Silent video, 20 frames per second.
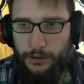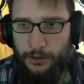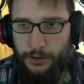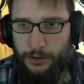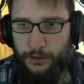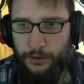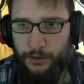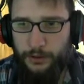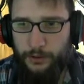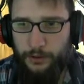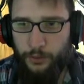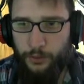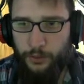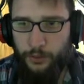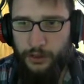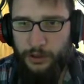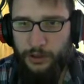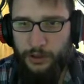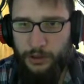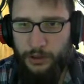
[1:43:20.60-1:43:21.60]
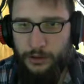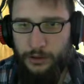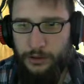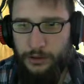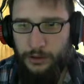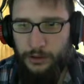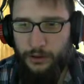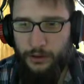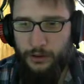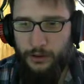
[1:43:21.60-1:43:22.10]
Hitherind.
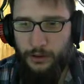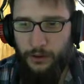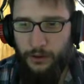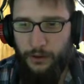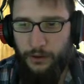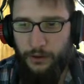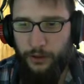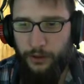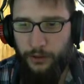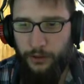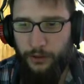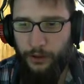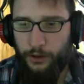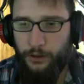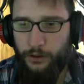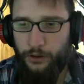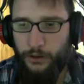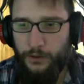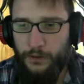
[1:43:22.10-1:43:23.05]
Hitherind.